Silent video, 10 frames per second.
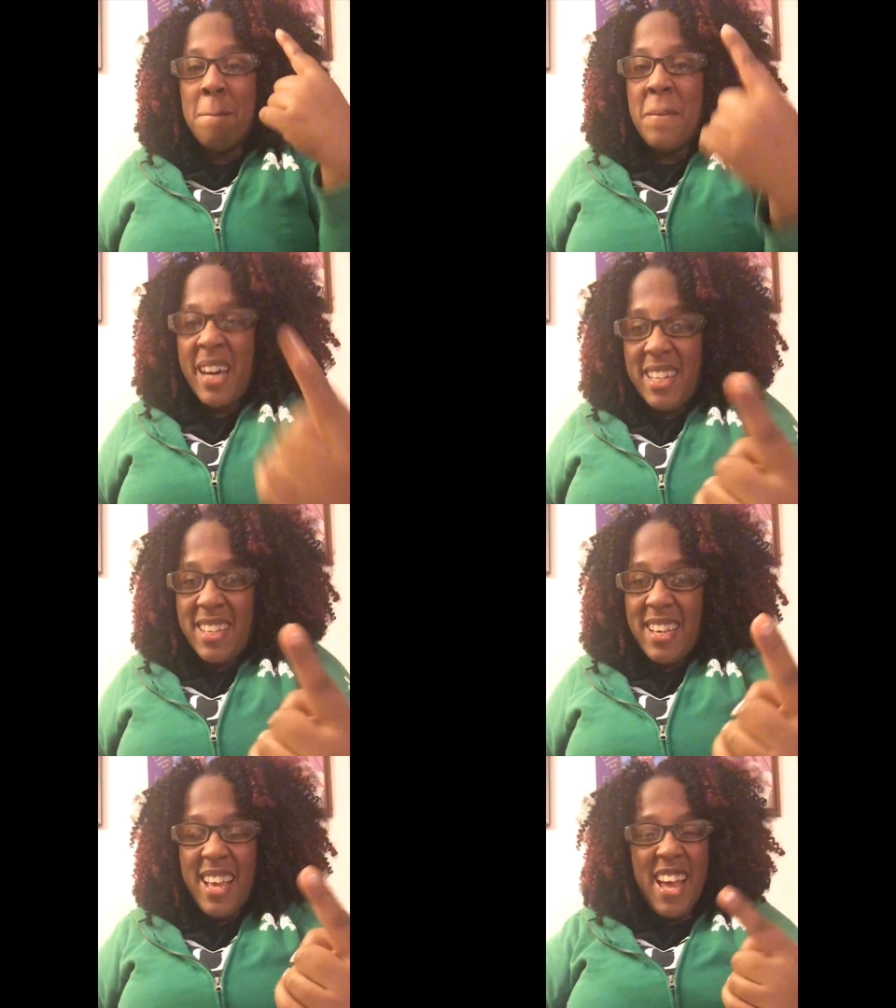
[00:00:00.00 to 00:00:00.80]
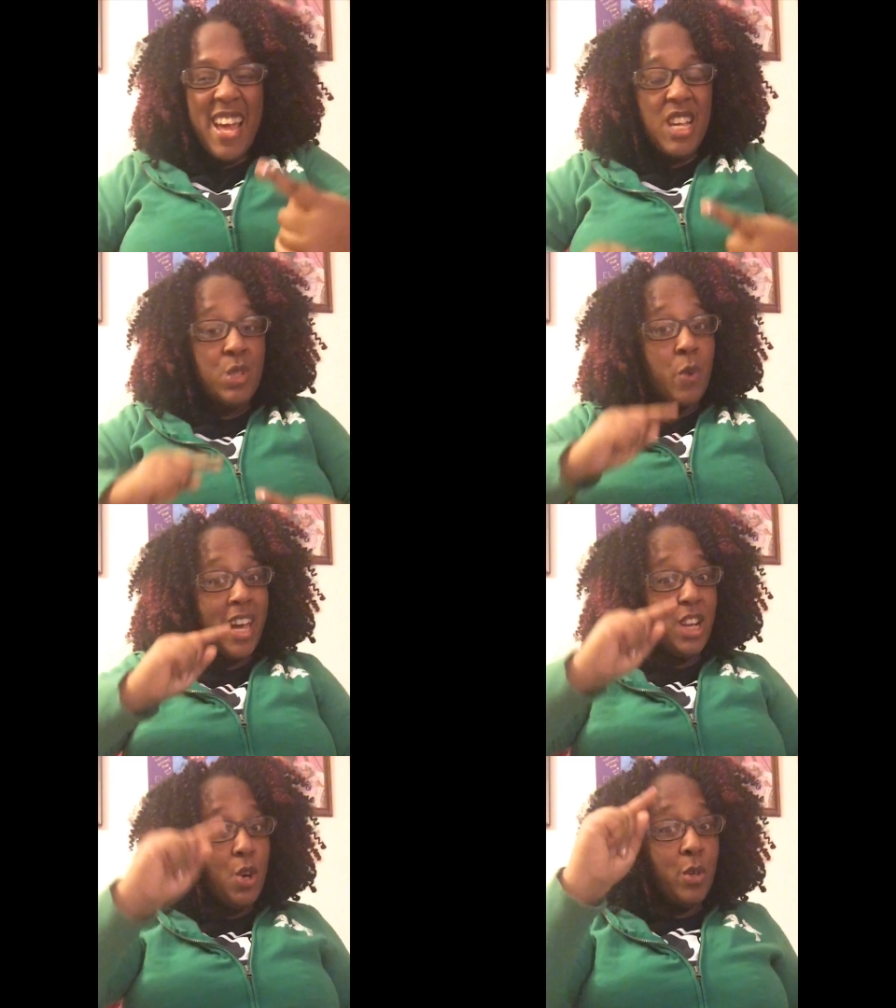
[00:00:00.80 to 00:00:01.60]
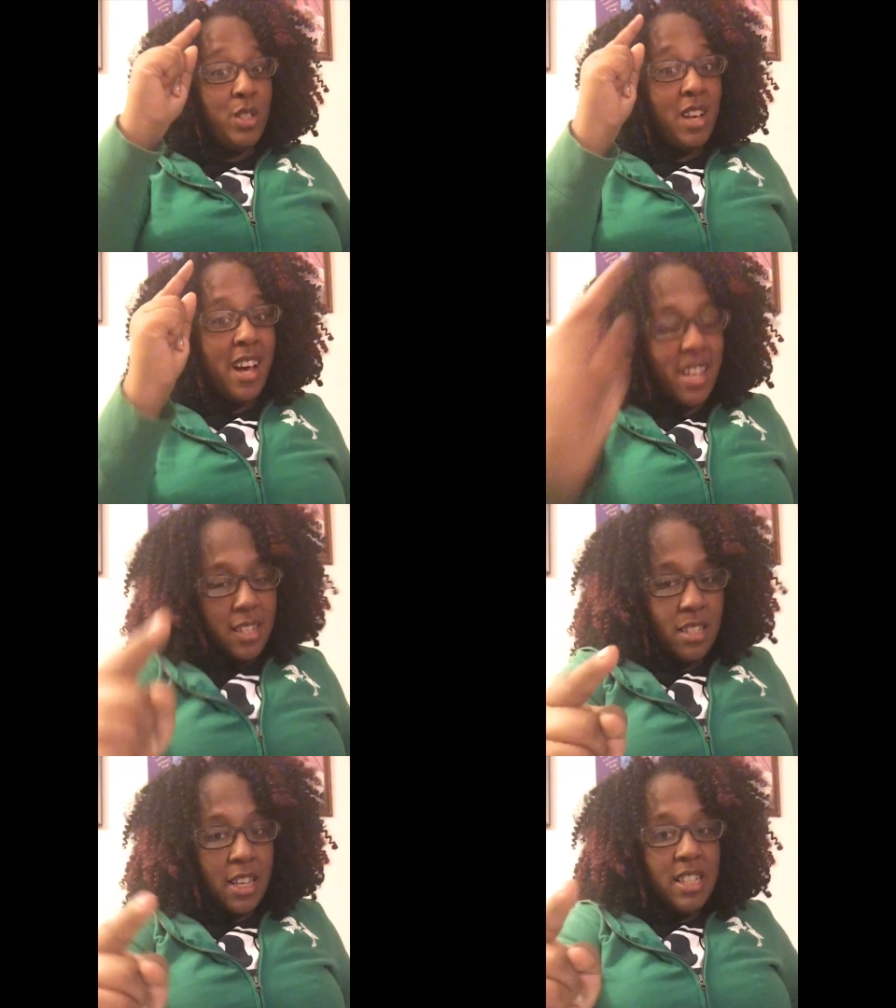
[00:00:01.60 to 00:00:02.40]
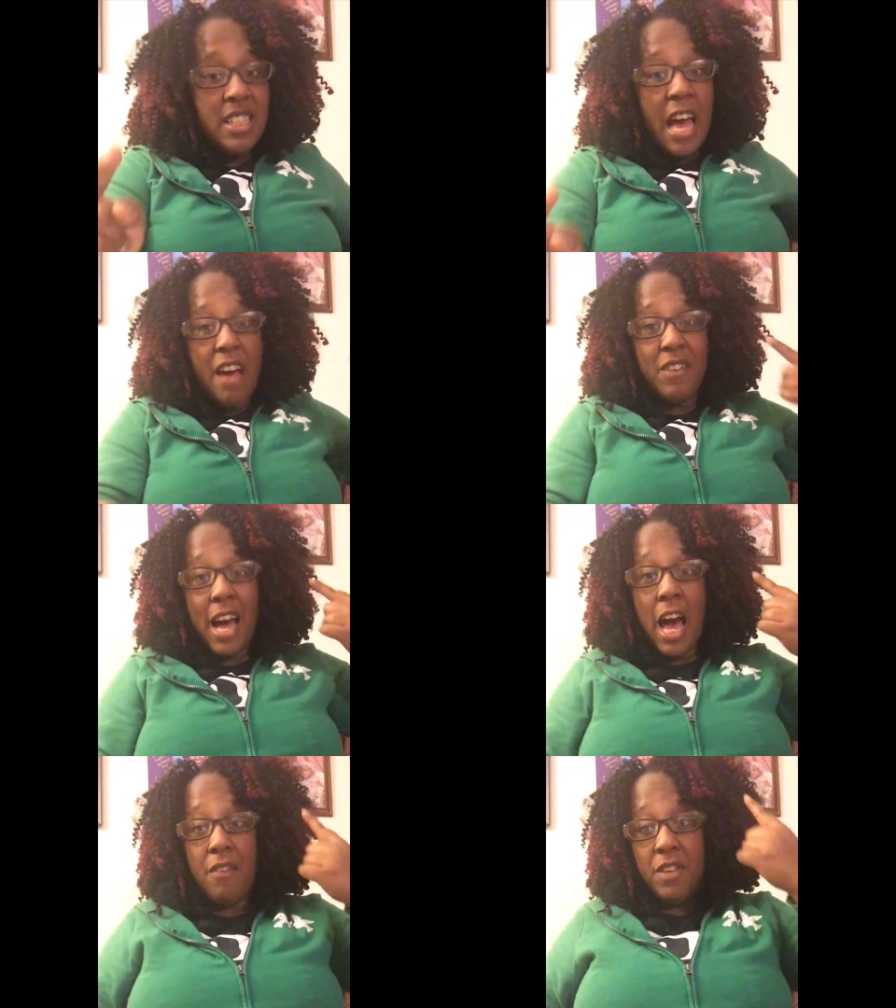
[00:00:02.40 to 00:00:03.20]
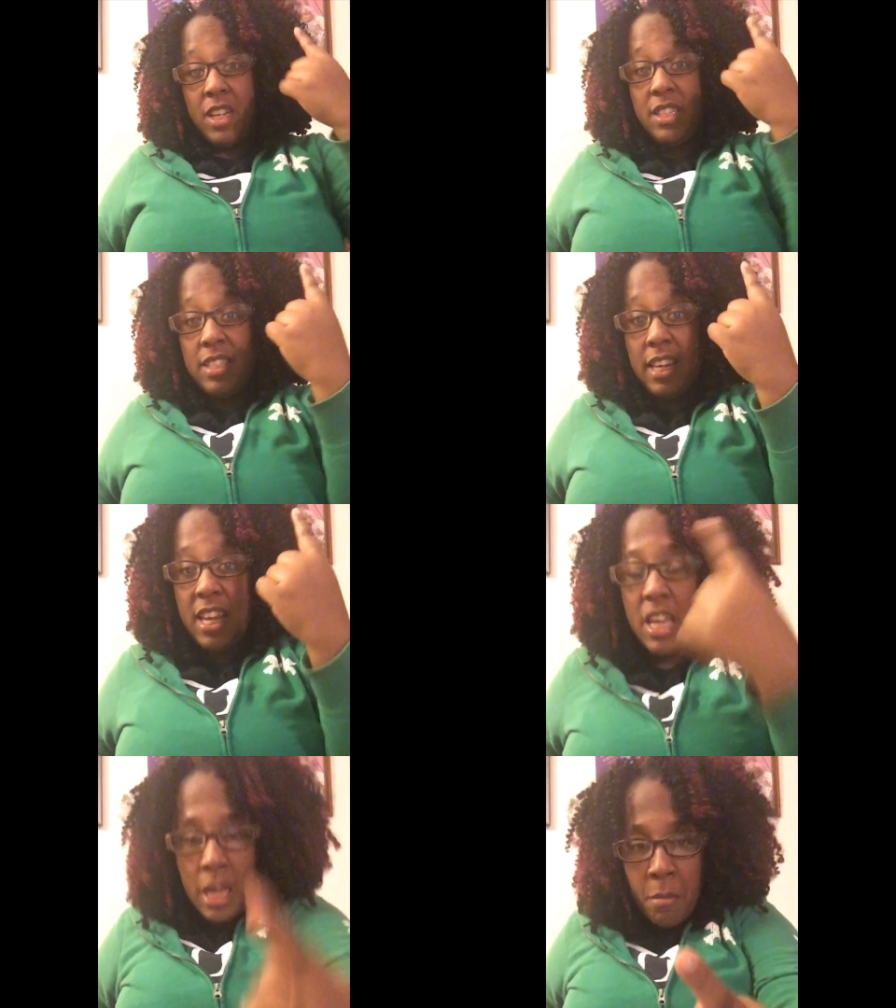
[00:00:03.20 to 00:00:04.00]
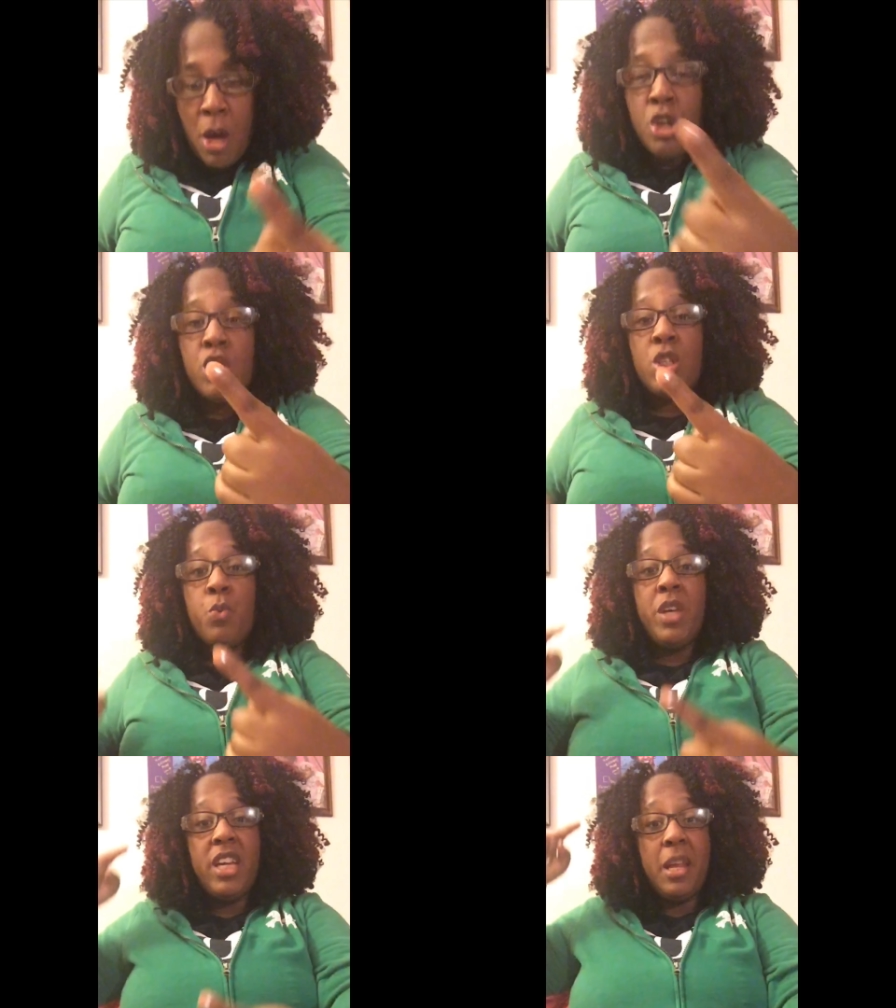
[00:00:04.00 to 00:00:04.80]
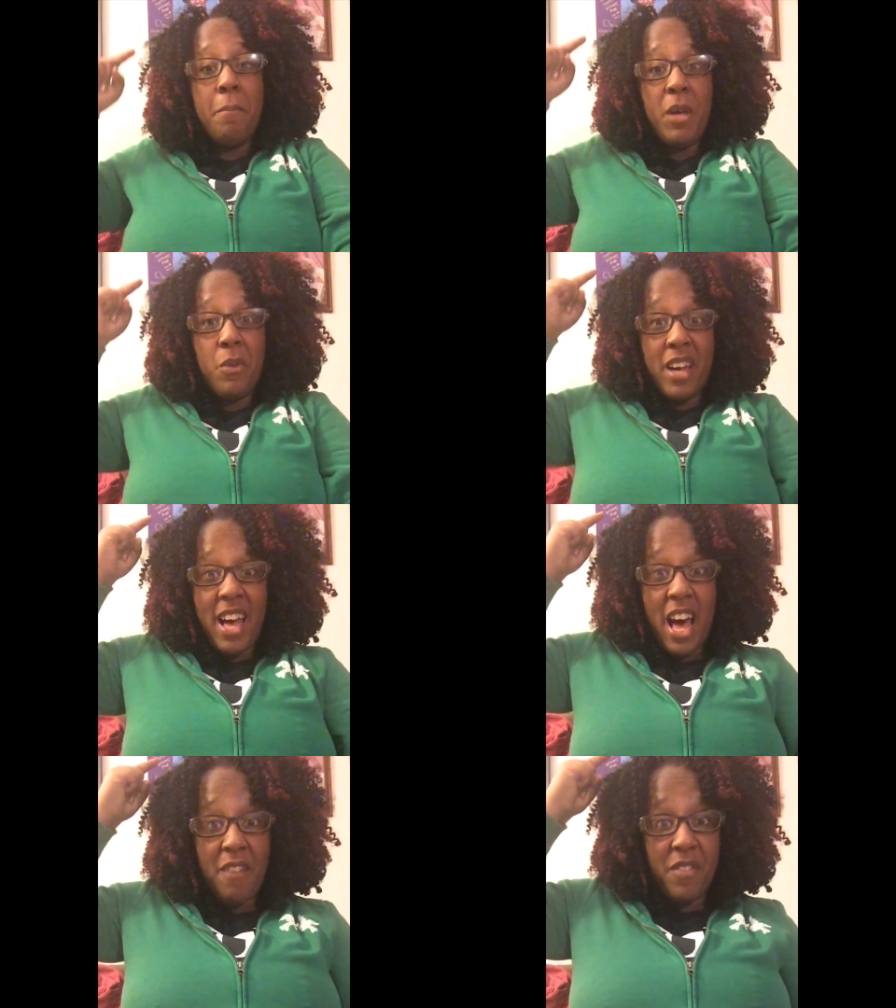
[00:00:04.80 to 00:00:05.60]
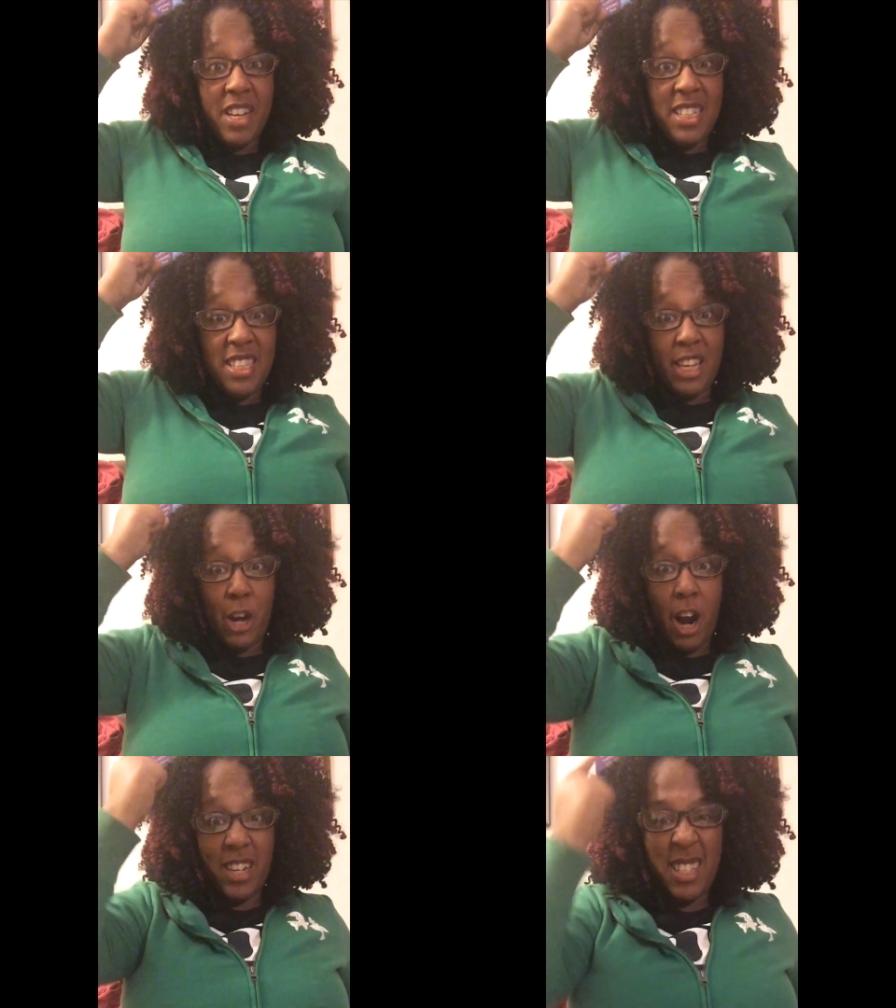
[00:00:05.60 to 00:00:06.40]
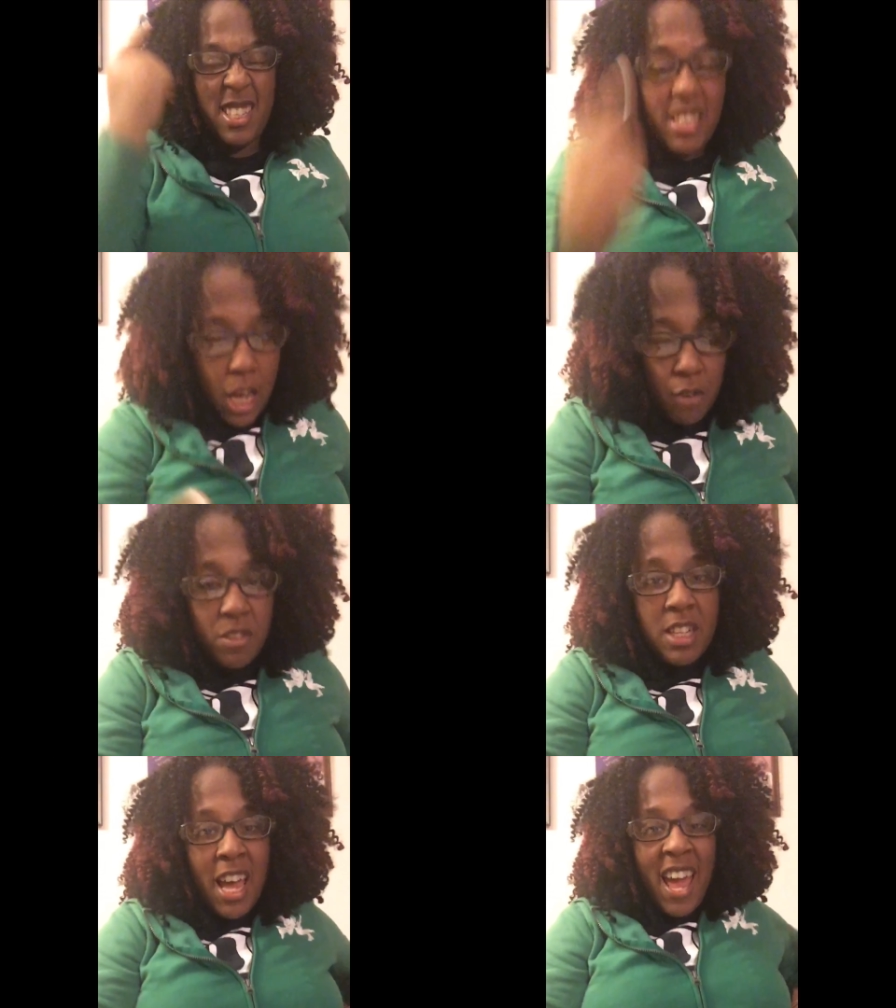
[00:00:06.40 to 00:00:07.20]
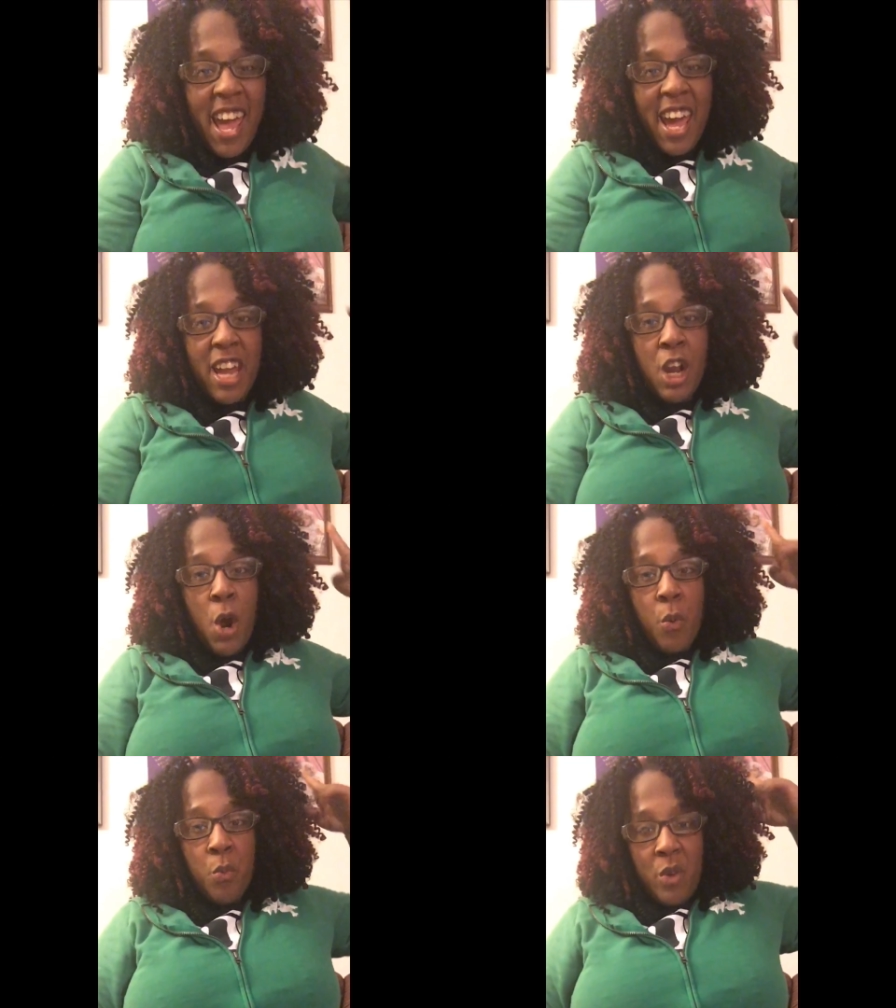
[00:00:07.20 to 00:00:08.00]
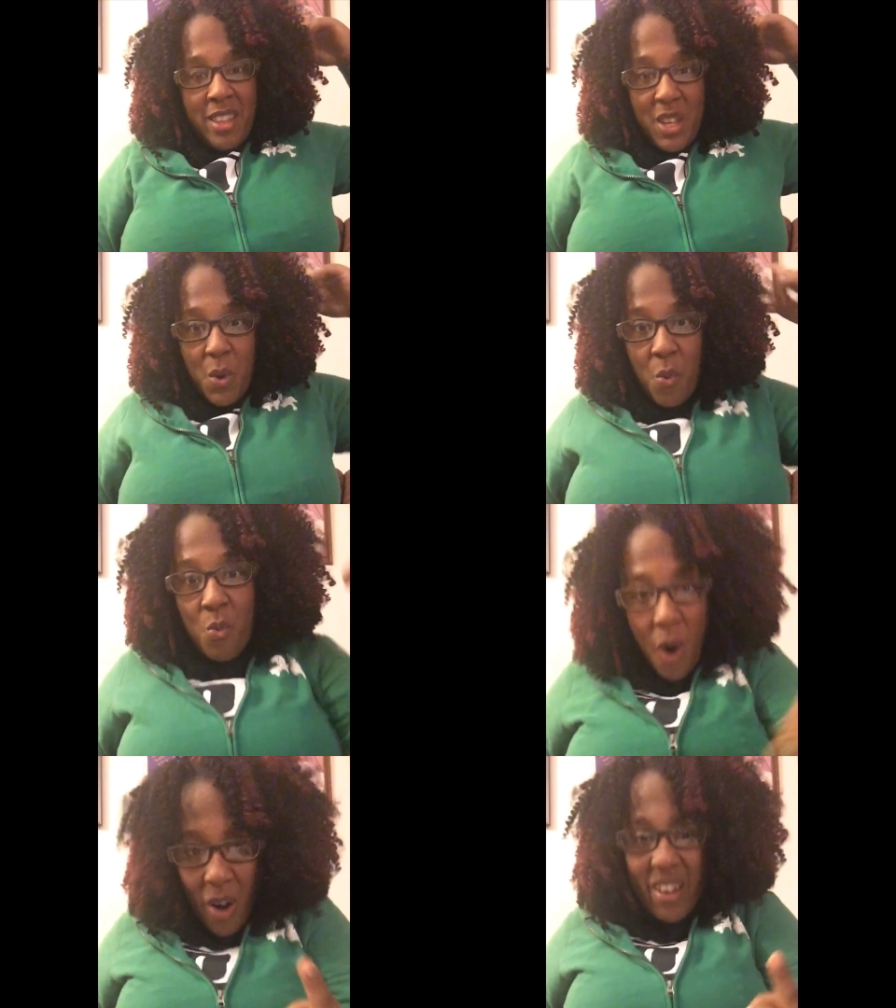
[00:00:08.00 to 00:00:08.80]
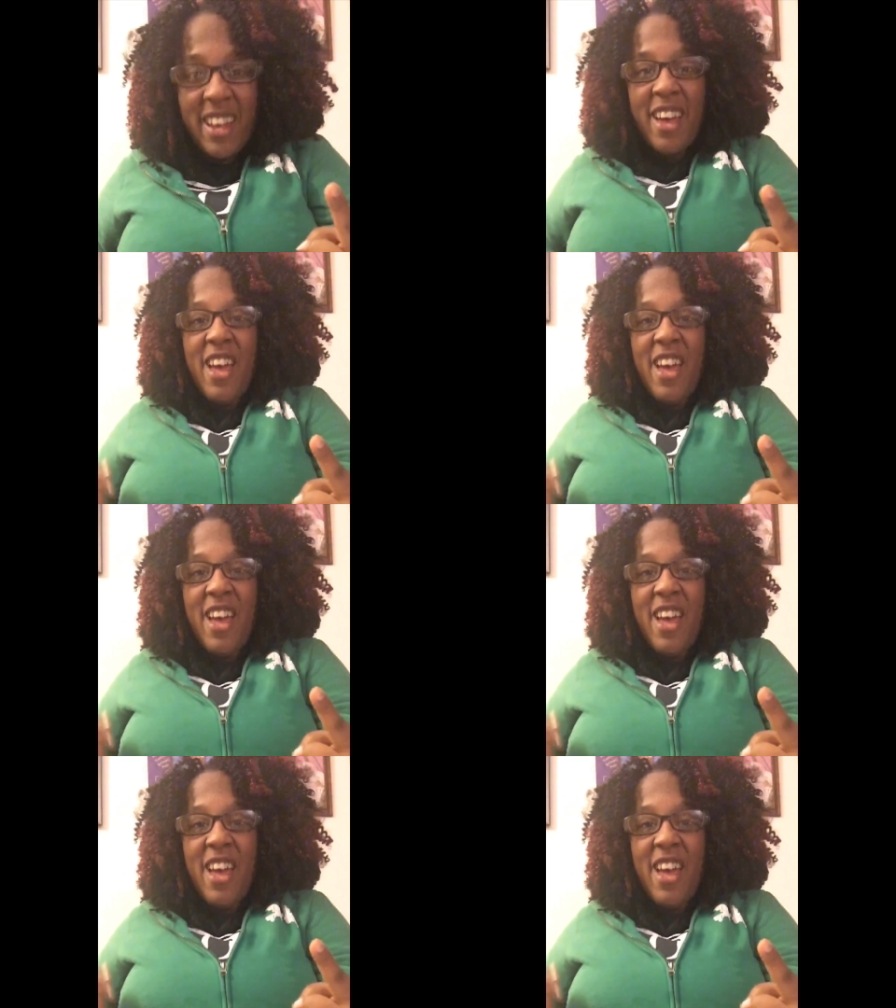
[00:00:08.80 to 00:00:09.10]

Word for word: but he's waiting on us to have confidence in him so we can build the confidence in ourselves and really walk